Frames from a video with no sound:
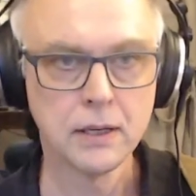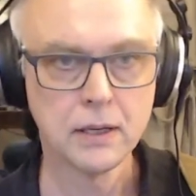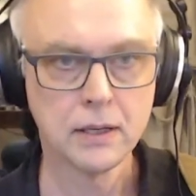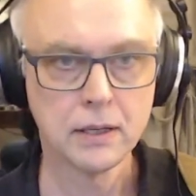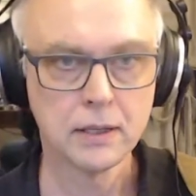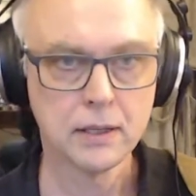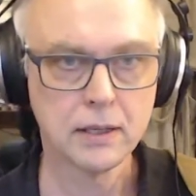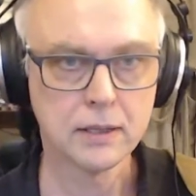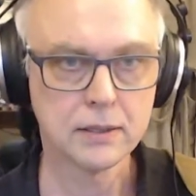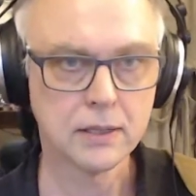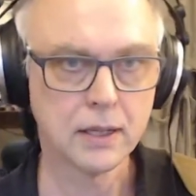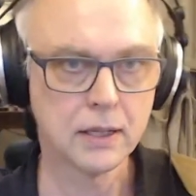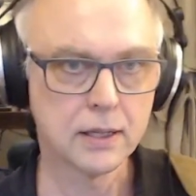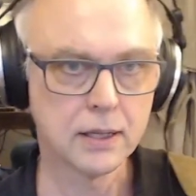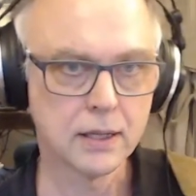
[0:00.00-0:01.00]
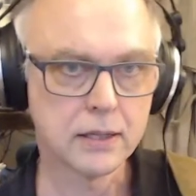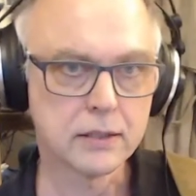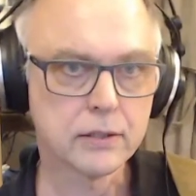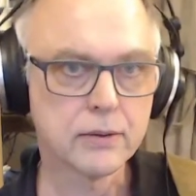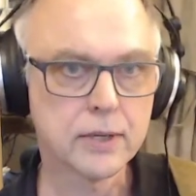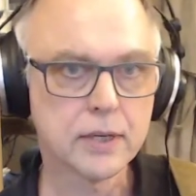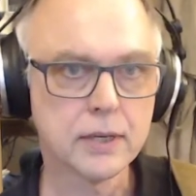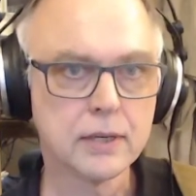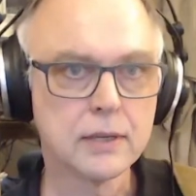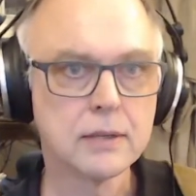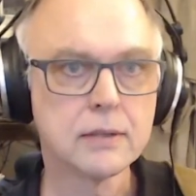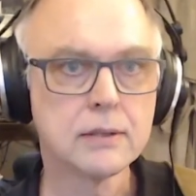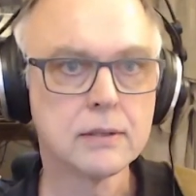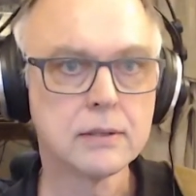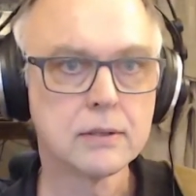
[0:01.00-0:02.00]
It's a little tricky
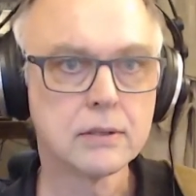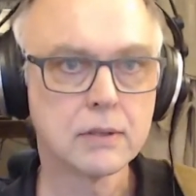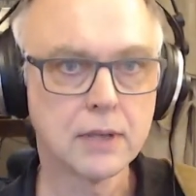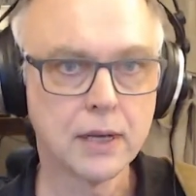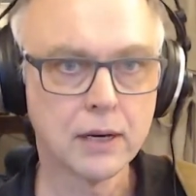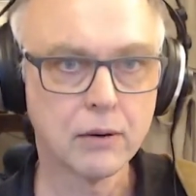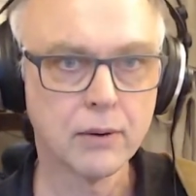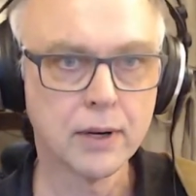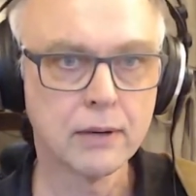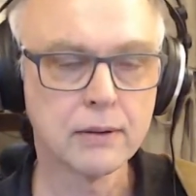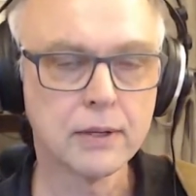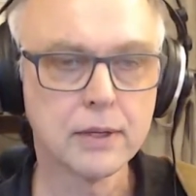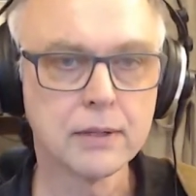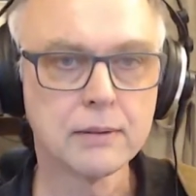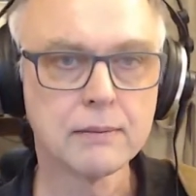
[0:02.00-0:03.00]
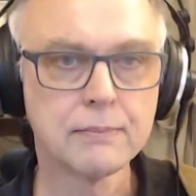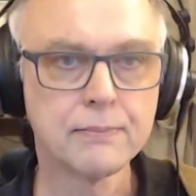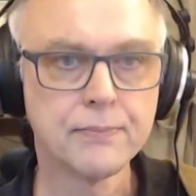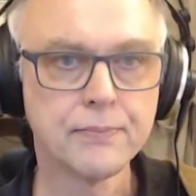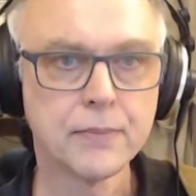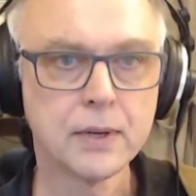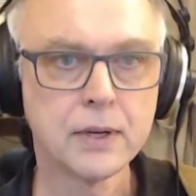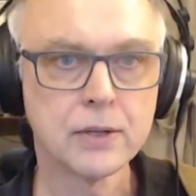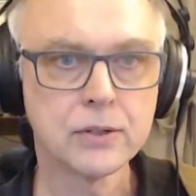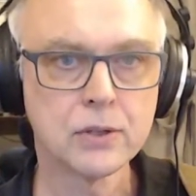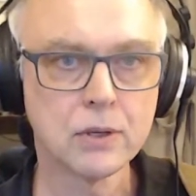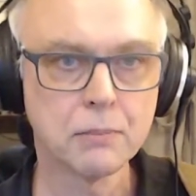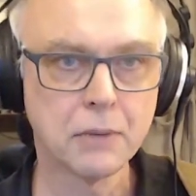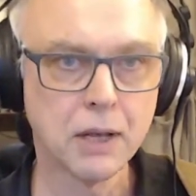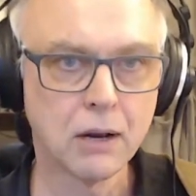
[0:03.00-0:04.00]
to get around it, and it took
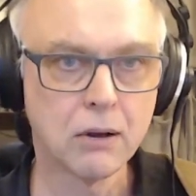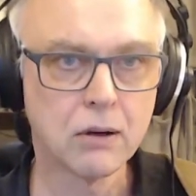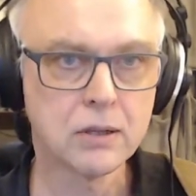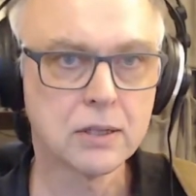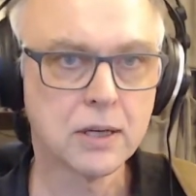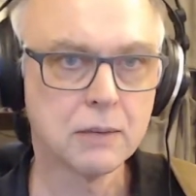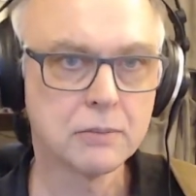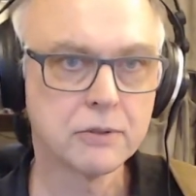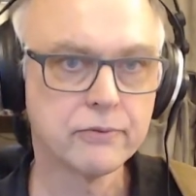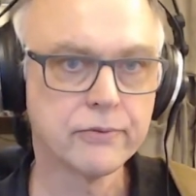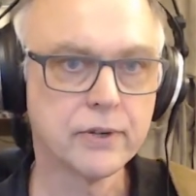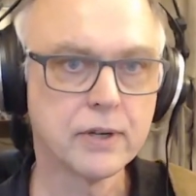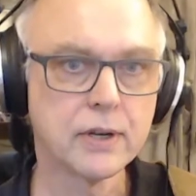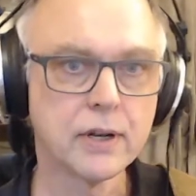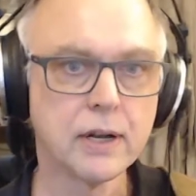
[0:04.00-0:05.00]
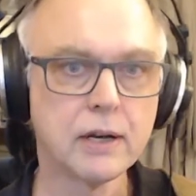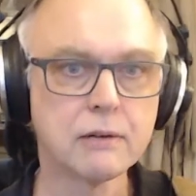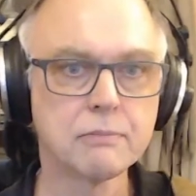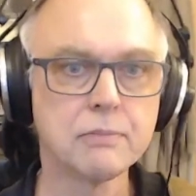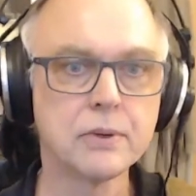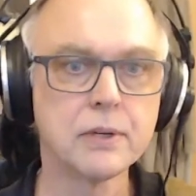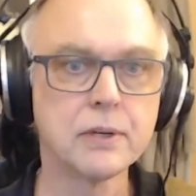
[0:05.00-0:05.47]
me a long time to figure it out, but